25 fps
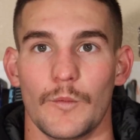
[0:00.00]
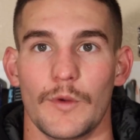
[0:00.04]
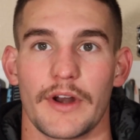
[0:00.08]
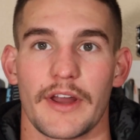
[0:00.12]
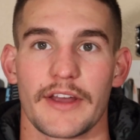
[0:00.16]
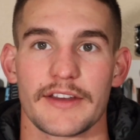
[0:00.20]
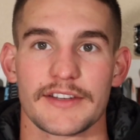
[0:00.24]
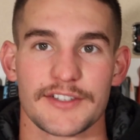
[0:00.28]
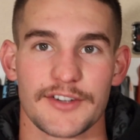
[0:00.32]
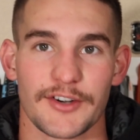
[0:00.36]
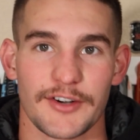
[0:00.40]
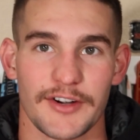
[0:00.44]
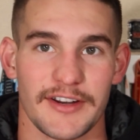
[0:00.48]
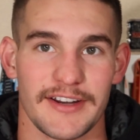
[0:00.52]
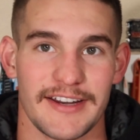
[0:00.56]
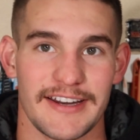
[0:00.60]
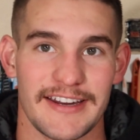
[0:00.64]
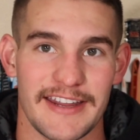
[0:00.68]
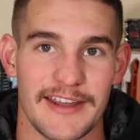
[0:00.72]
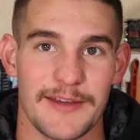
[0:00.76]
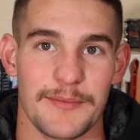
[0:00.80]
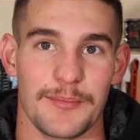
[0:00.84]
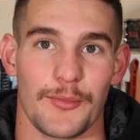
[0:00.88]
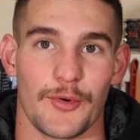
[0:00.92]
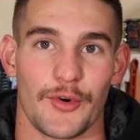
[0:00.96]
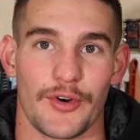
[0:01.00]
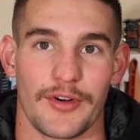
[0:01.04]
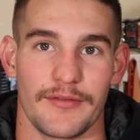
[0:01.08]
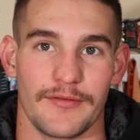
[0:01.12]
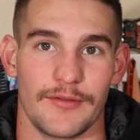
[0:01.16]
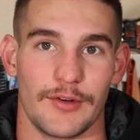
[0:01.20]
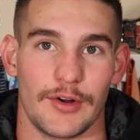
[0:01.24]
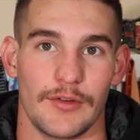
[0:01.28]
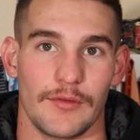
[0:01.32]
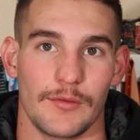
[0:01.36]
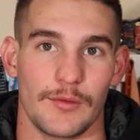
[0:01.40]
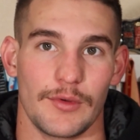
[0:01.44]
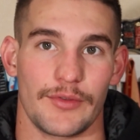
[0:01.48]
When I started to get more
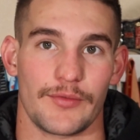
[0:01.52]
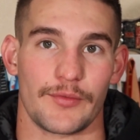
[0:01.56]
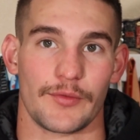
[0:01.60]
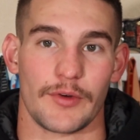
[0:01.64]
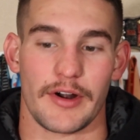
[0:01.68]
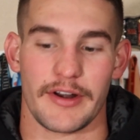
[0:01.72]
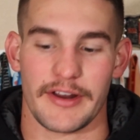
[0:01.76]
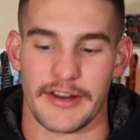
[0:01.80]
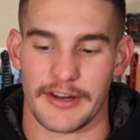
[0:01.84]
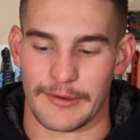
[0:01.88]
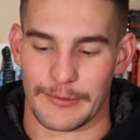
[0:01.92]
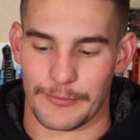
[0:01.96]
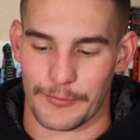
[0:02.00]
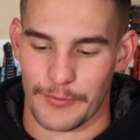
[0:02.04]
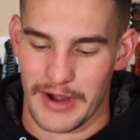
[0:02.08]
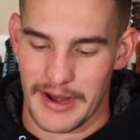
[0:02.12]
involved with running,